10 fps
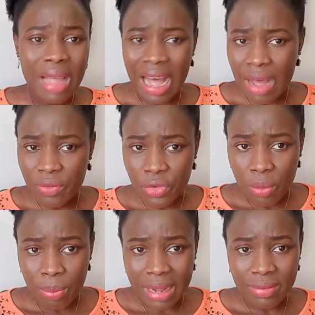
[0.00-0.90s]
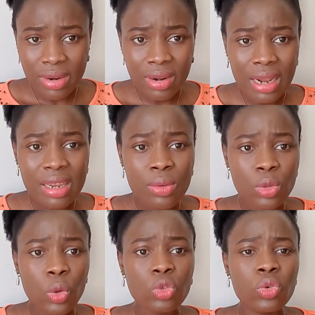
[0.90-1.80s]
have your bath regularly with
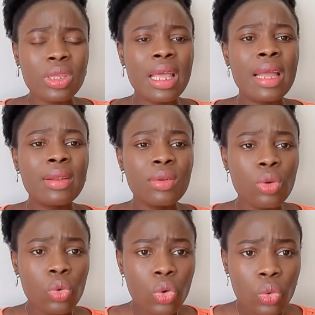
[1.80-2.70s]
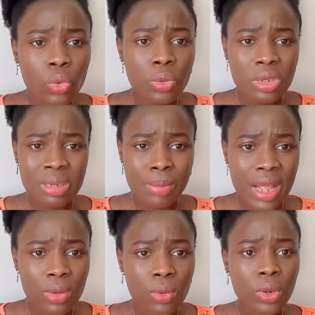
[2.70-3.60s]
what you can, look good, smell
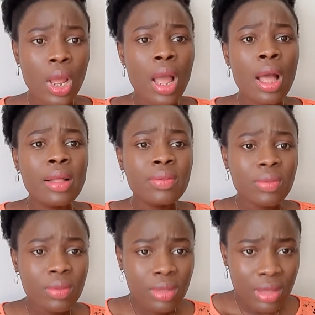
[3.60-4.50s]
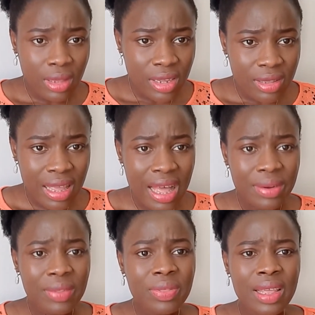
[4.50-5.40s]
good, eat
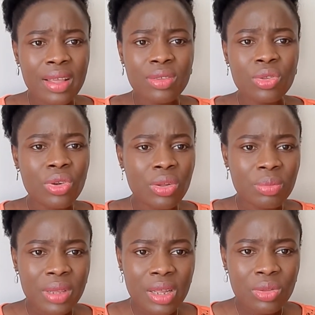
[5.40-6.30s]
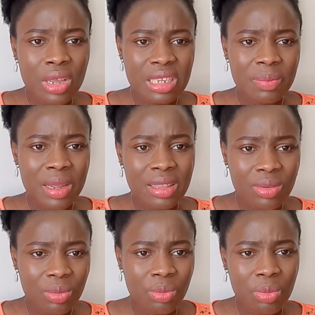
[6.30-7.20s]
healthy things. Do not begin to expect
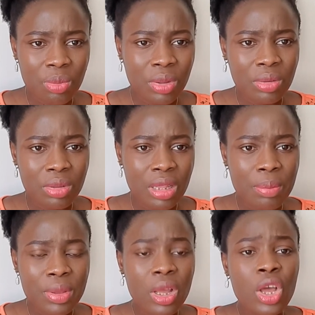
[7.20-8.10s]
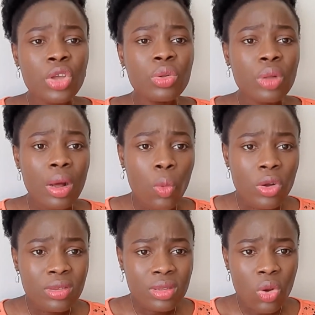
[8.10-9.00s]
in a big,
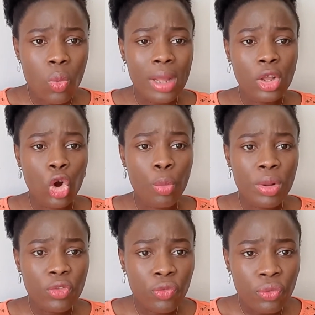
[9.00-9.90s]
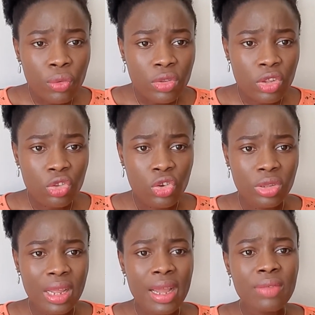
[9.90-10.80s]
once in a while, incorporate fruit into your
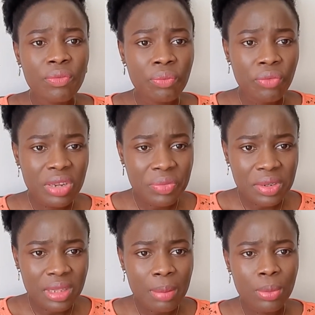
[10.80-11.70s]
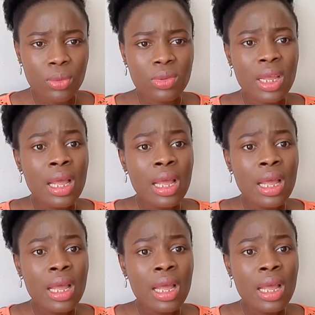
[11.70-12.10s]
diet, fresh vegetables.